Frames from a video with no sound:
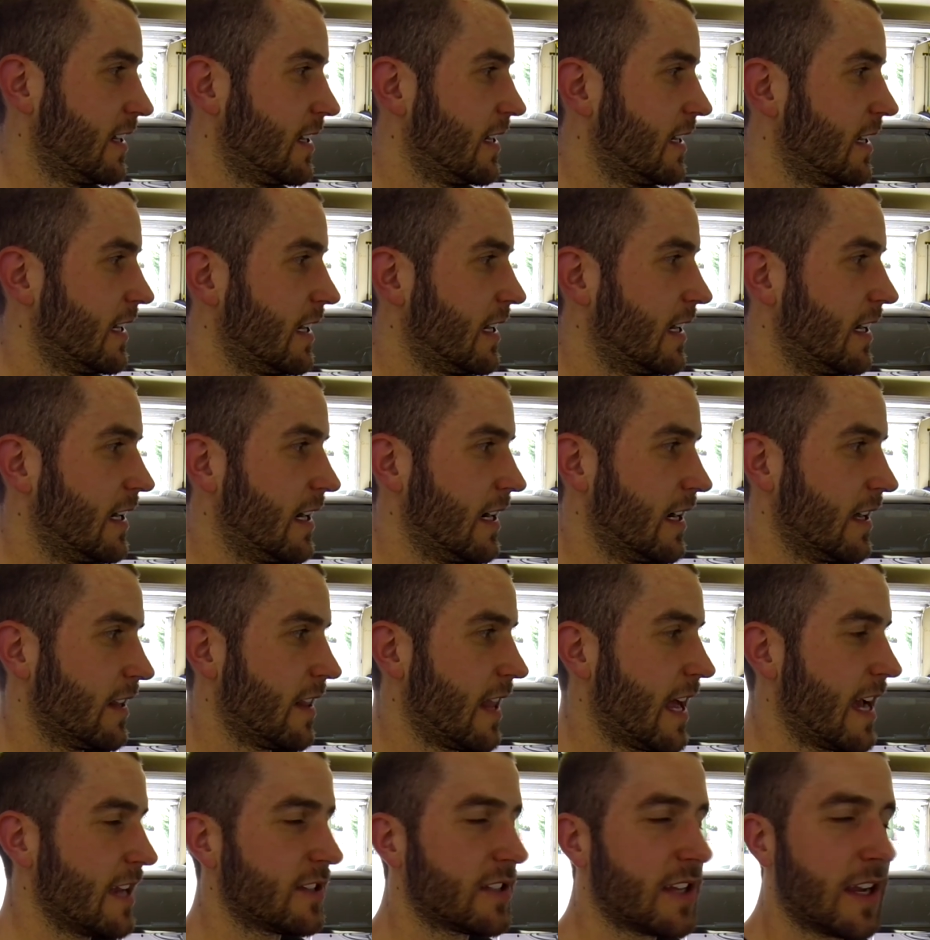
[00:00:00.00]

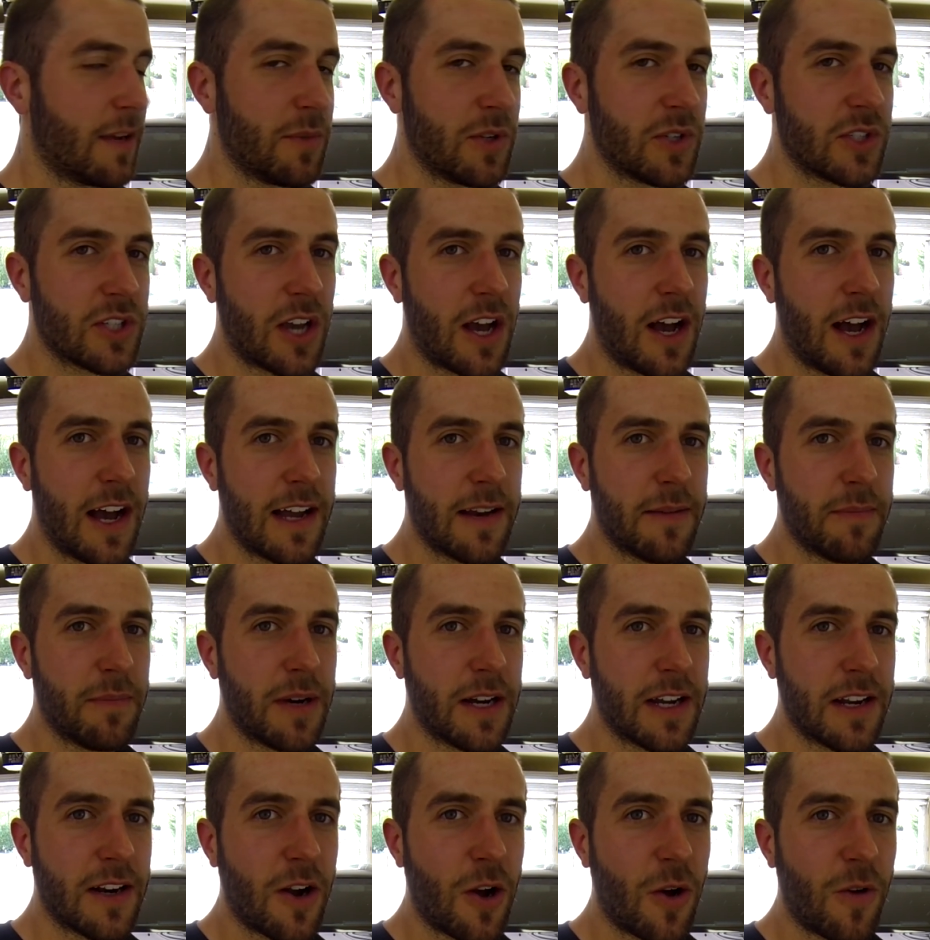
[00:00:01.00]
you saw it,
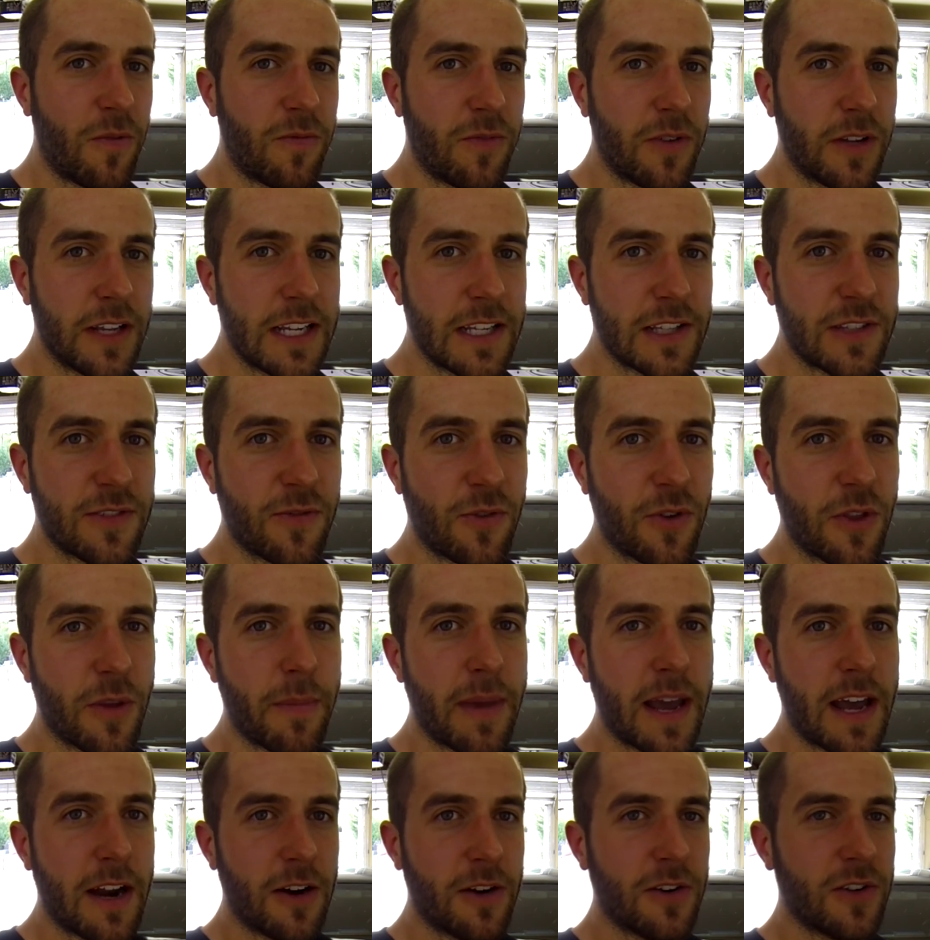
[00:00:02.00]
but hopefully it's for the
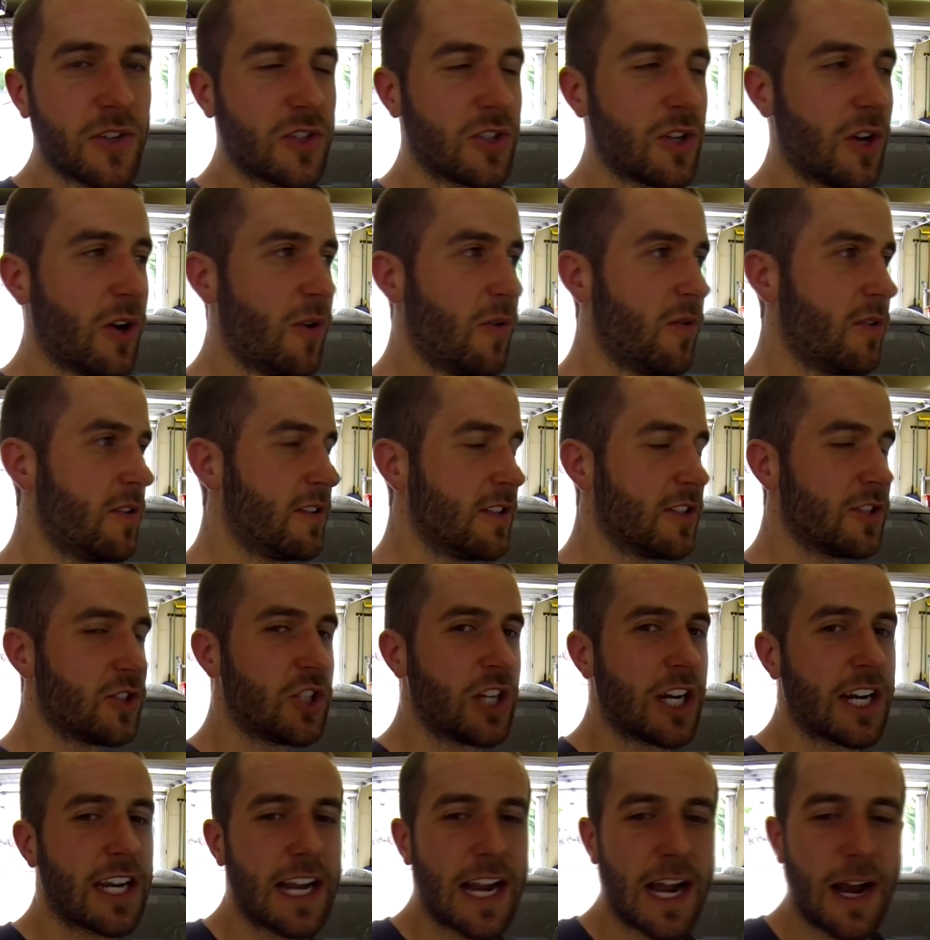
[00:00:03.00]
better, so let's
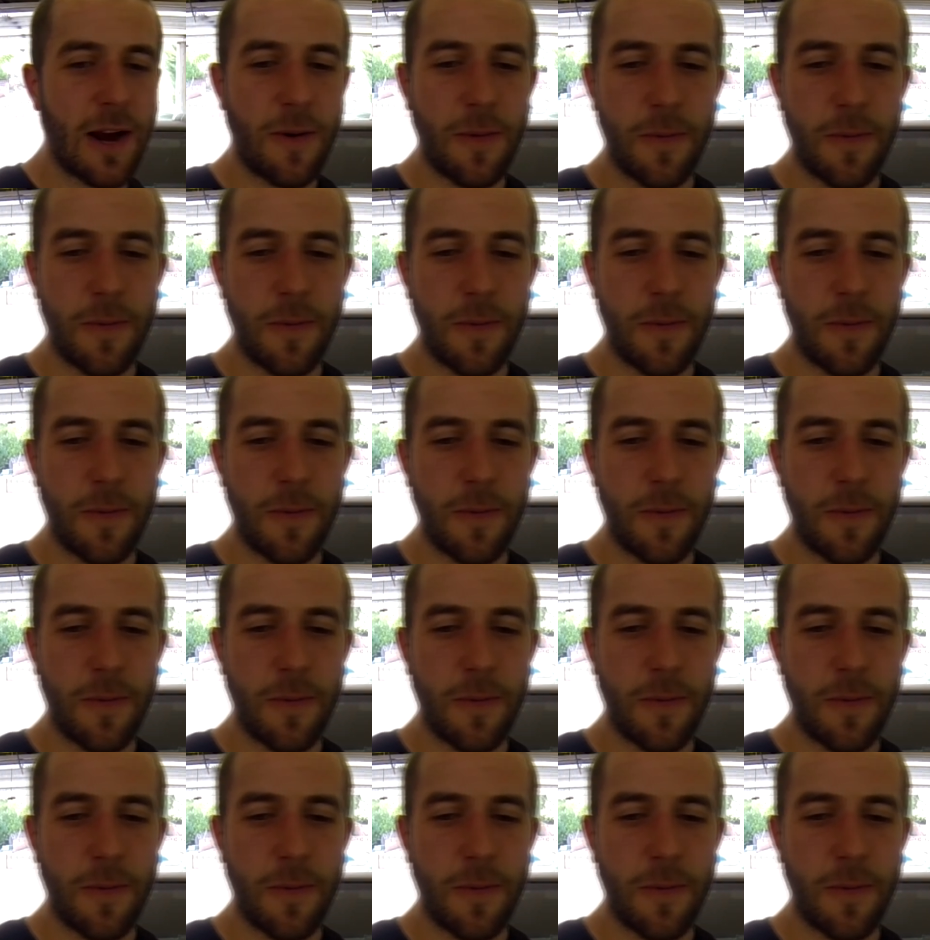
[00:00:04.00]
check it out.